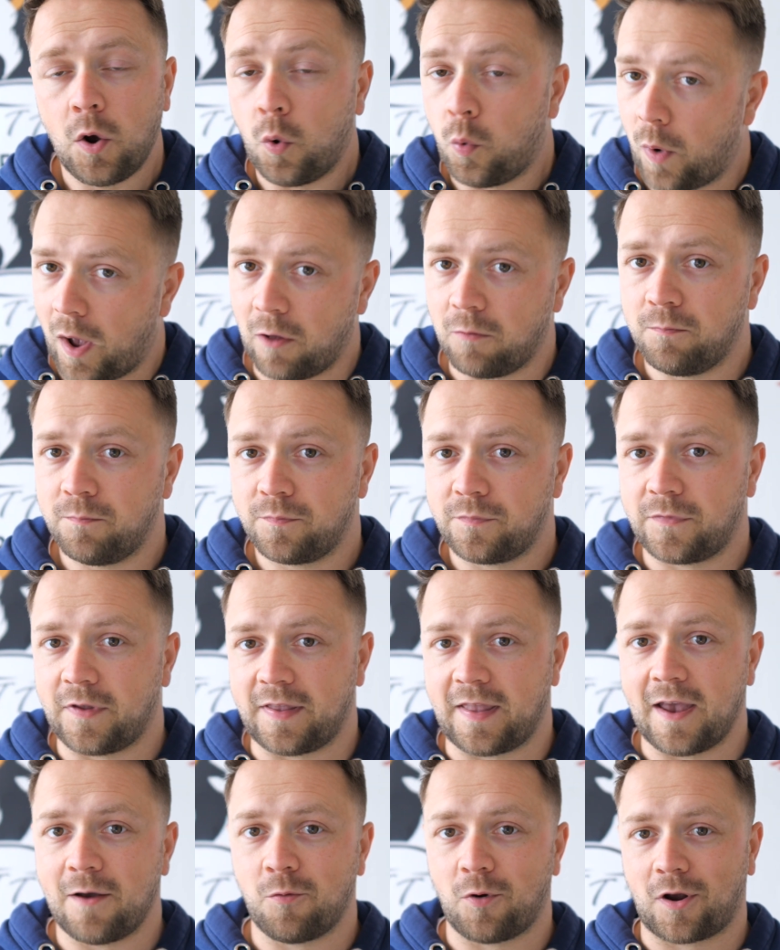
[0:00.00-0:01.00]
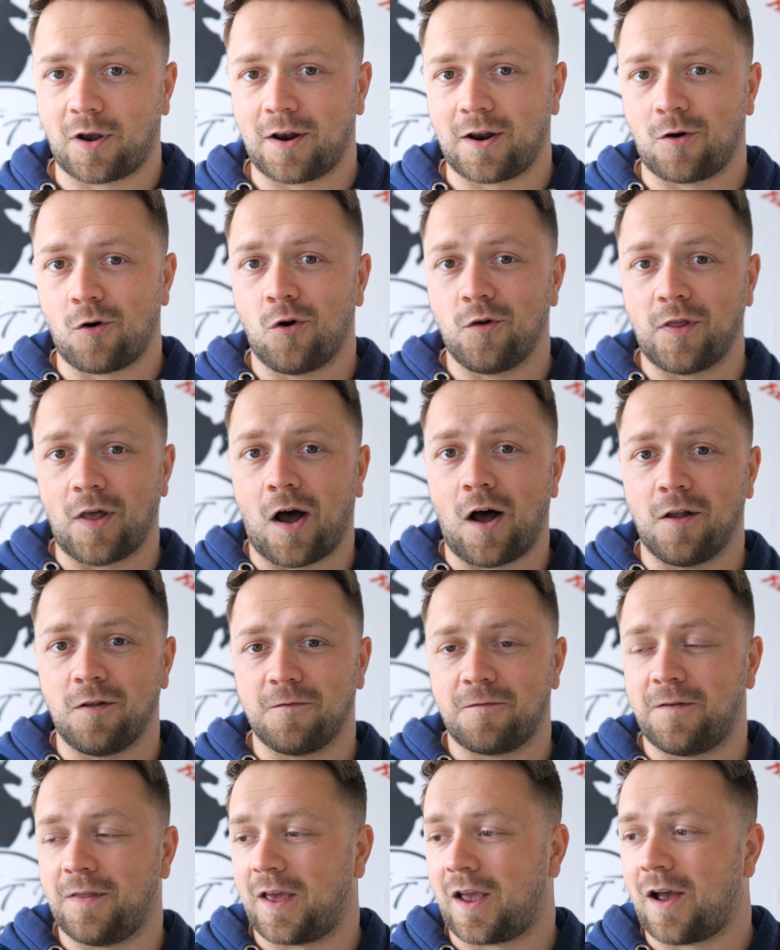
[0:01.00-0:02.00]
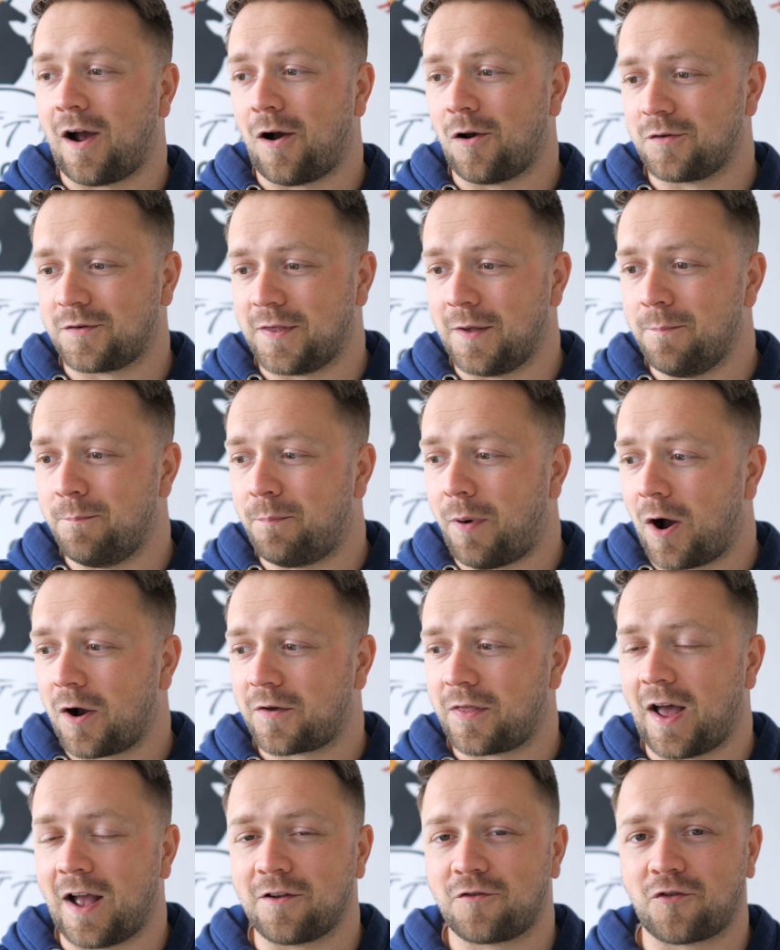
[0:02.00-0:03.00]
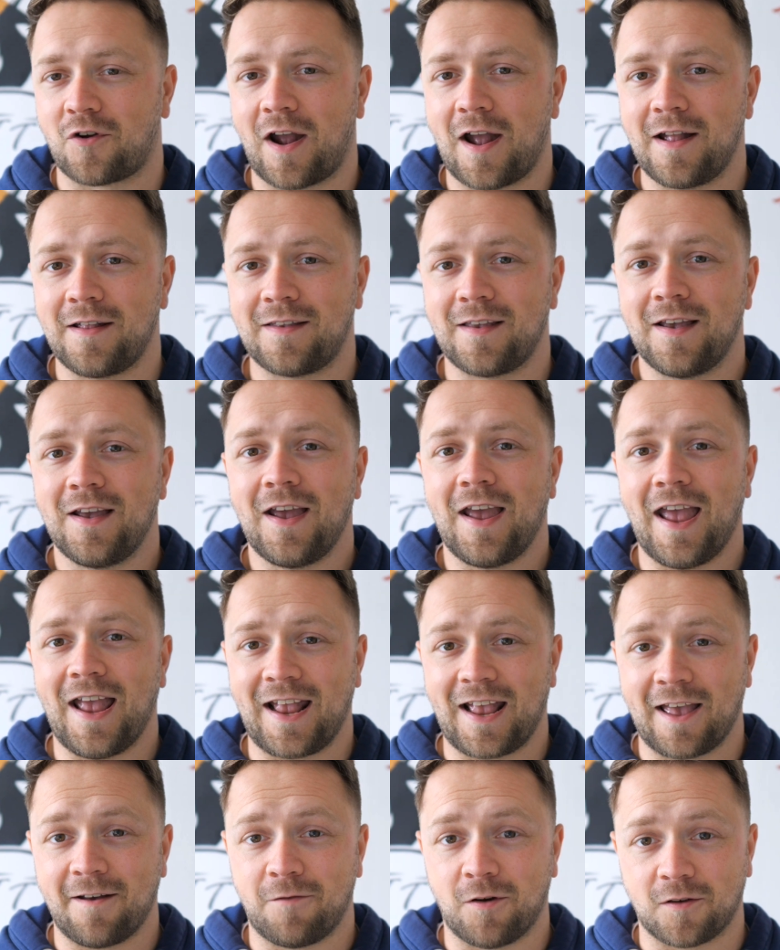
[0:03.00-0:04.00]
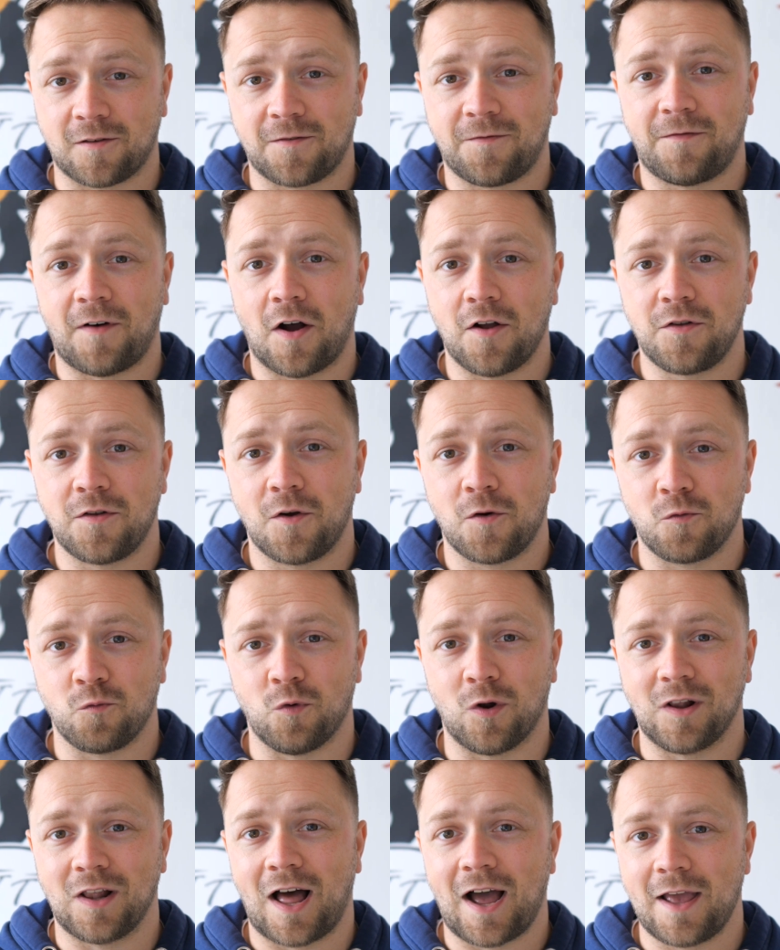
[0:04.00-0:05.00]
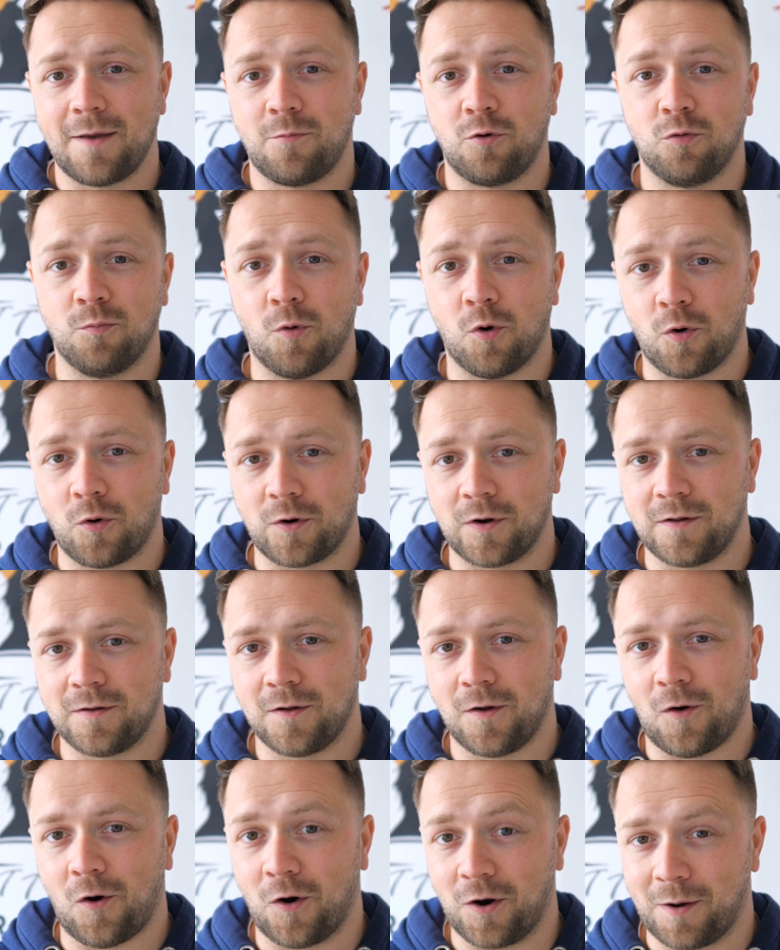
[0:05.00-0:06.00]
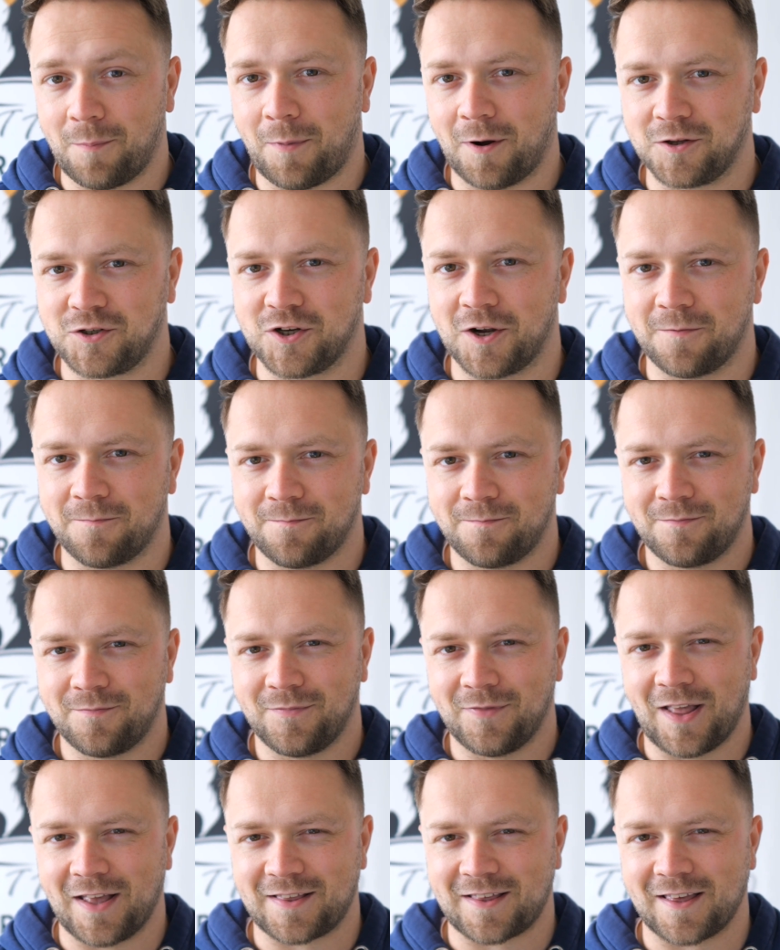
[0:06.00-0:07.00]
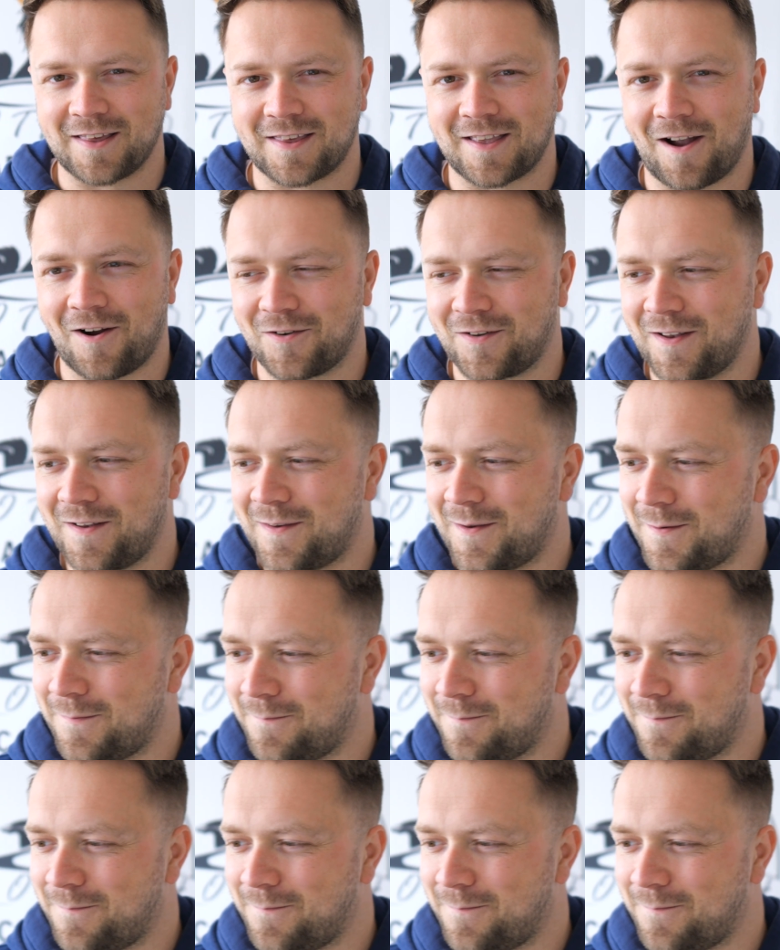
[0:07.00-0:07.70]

Well, today we're going to go on the hunt for the cars that buck that trend and give us fun, reliable motoring on a budget. Let's get started.